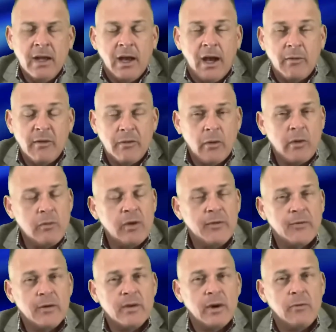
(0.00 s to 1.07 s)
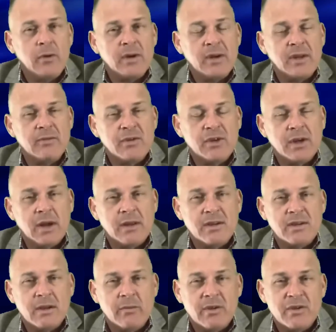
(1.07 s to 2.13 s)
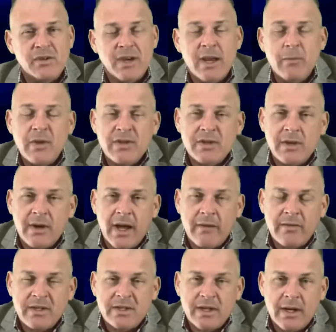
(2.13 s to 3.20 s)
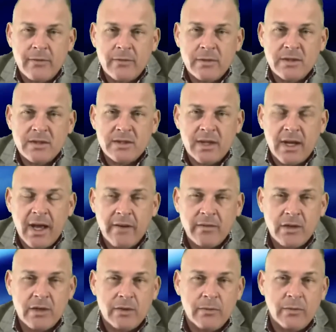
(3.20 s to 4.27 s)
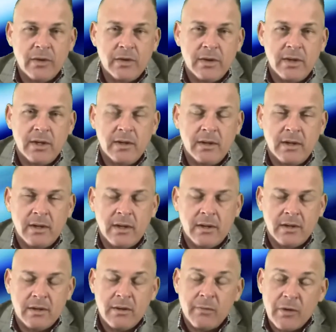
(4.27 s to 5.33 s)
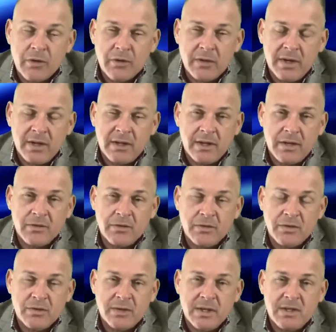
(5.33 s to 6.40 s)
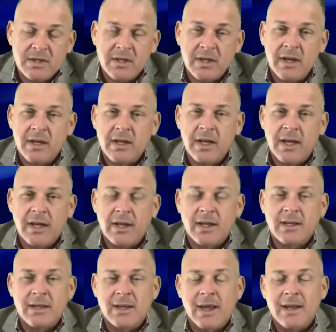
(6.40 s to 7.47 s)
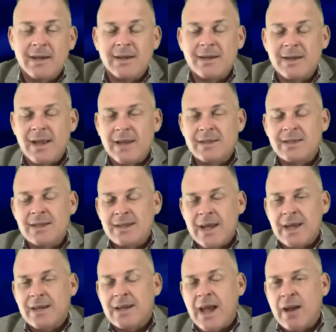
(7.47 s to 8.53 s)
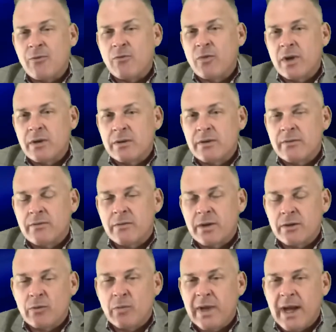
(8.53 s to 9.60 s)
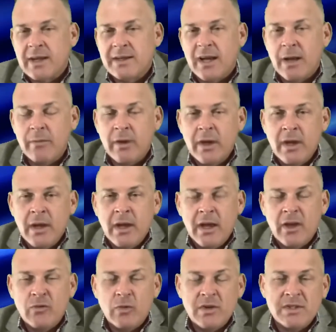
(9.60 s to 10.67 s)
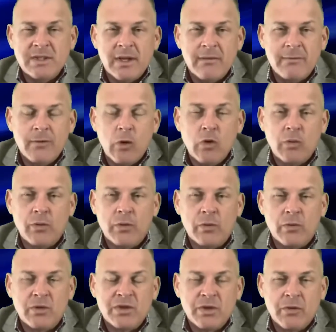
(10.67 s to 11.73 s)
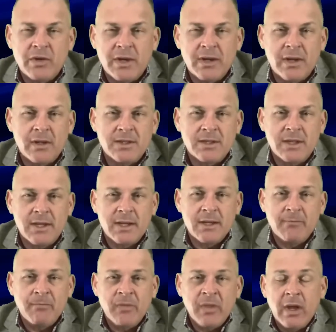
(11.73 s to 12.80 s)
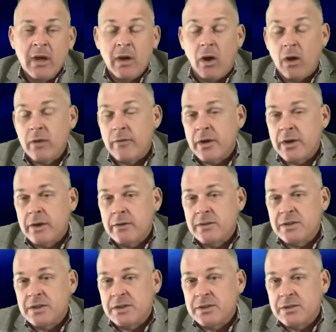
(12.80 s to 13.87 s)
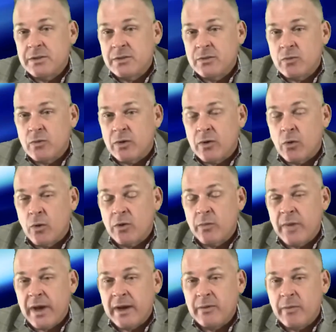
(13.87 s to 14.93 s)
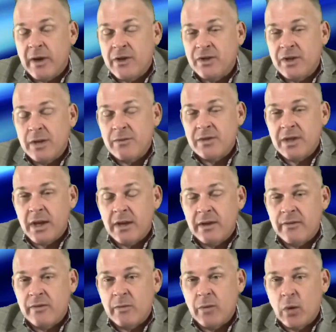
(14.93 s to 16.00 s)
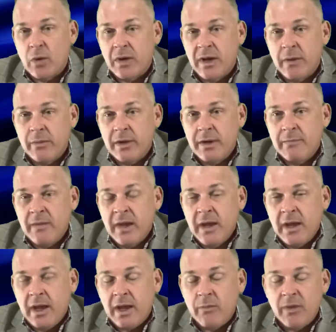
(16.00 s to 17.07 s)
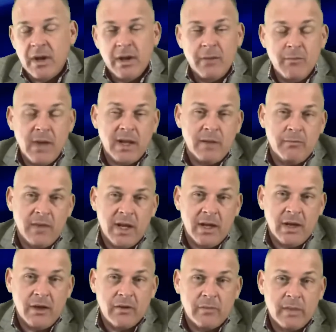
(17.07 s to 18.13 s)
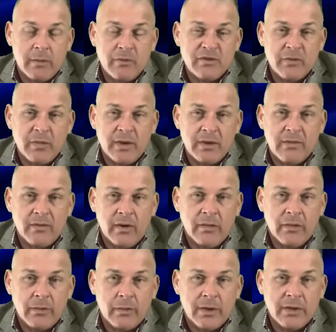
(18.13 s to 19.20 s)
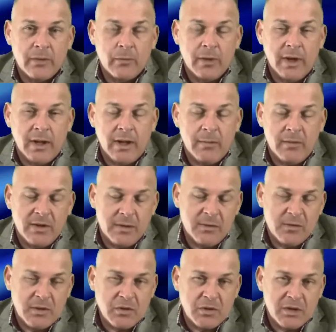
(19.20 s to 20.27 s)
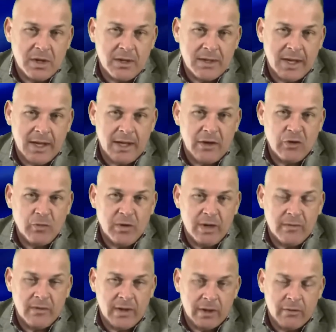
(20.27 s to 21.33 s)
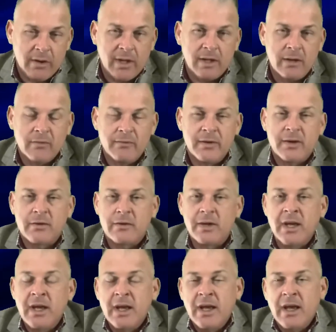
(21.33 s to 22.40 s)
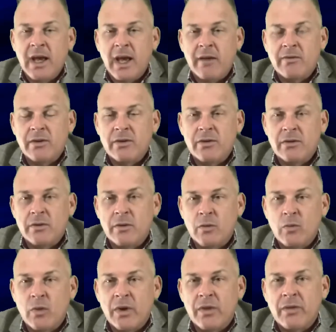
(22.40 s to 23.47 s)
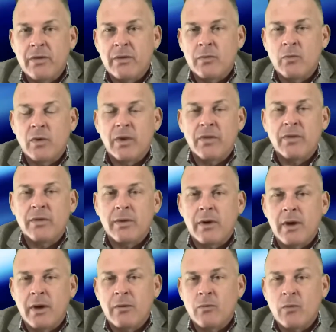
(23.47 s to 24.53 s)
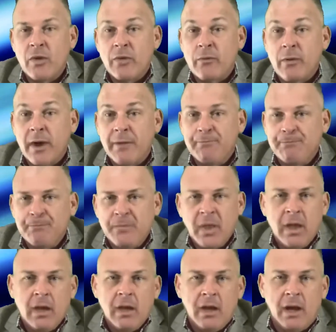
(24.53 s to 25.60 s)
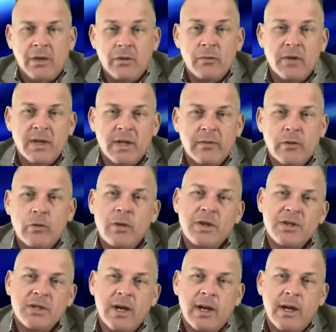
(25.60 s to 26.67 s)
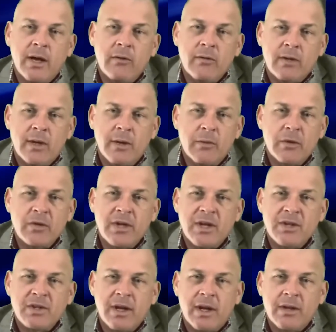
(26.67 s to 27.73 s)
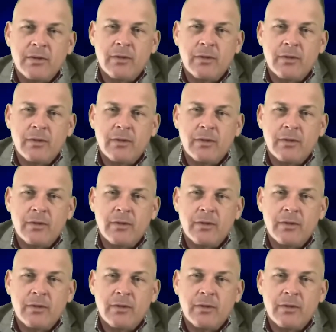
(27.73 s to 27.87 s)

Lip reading: Before we move further, I want to give a shout out to some of the champions in our advocacy efforts having to do with the commercial and industrial streets in Kenton County. I'd like to thank Dan Rigler of Rigler Blacktop, as well as Ted Vogelpool with Geotechnology Inc. All of our codes issues were quarterbacked by James Kegley of the Bold Company, and many other members have been involved throughout the way. A special shout out to NHB for that great legal victory having to do with rent. I do want to give a quick birthday shout out to